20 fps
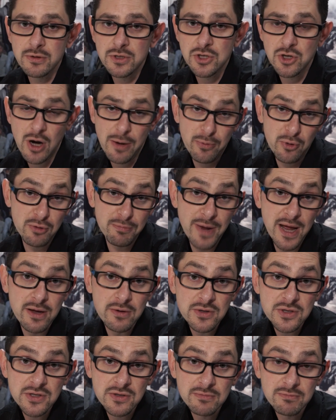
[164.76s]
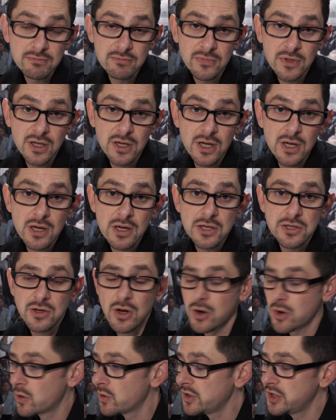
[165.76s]
tripod mounts.
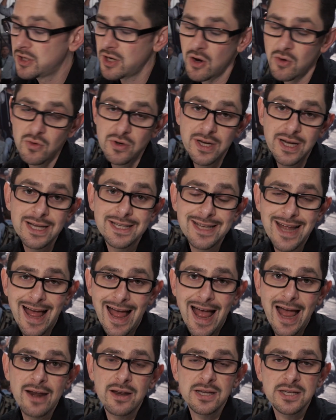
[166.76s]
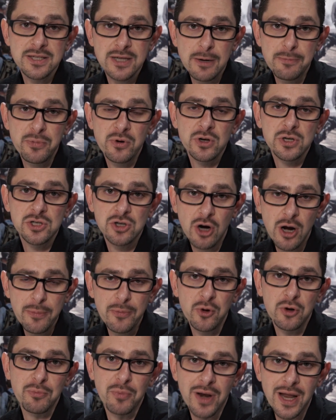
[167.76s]
So you don't need to add a separate
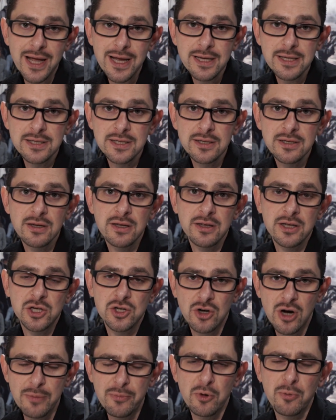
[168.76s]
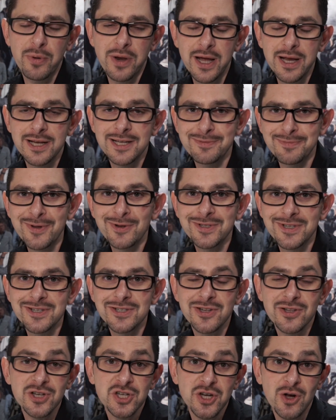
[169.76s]
tripod plate. The tripod plate is built
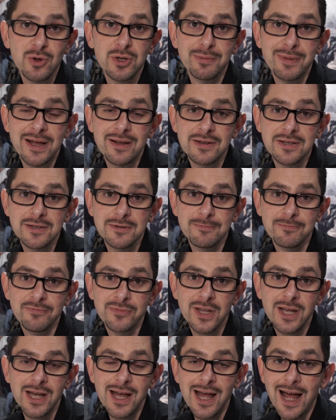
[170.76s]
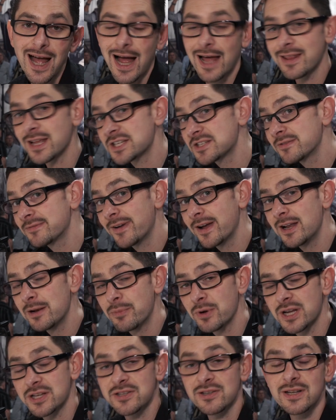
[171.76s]
into the shoulder mount. And that's
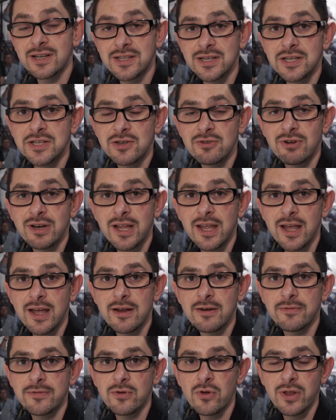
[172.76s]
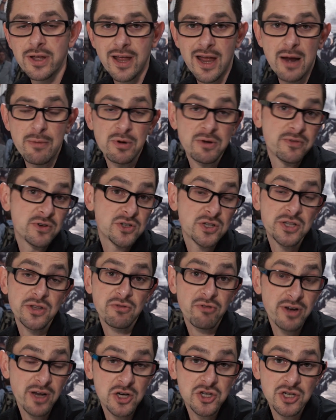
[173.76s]
available as an accessory kit for the camera for just
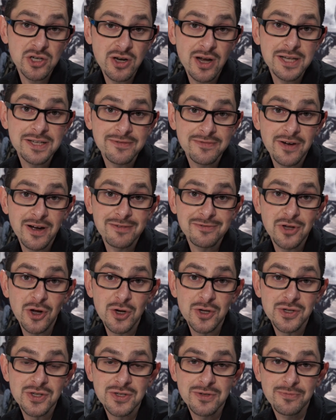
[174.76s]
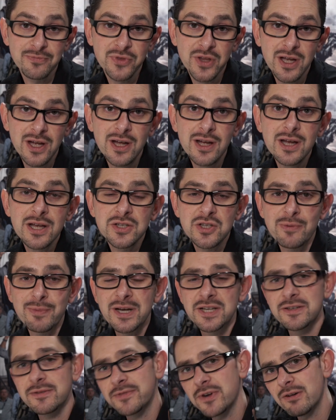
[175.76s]
$395. So it
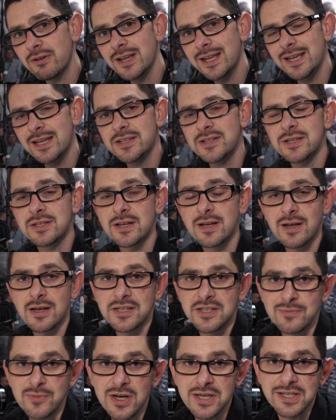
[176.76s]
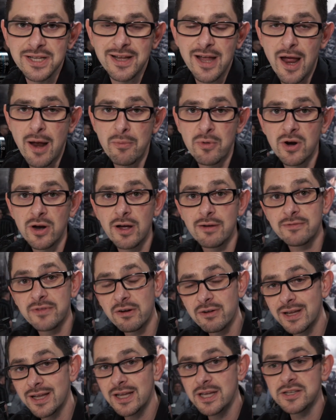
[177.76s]
makes it very easy to customize the camera and
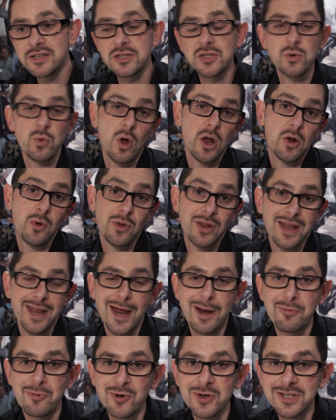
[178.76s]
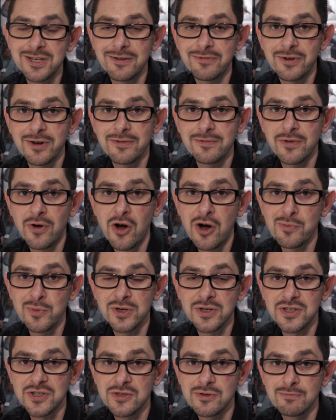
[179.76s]
very easy to work with the camera in different
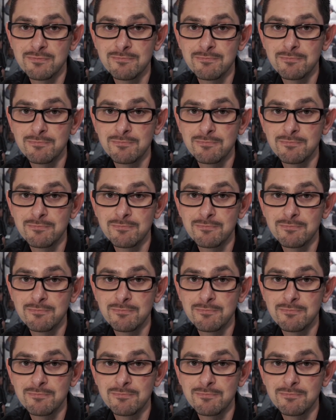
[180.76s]
environments.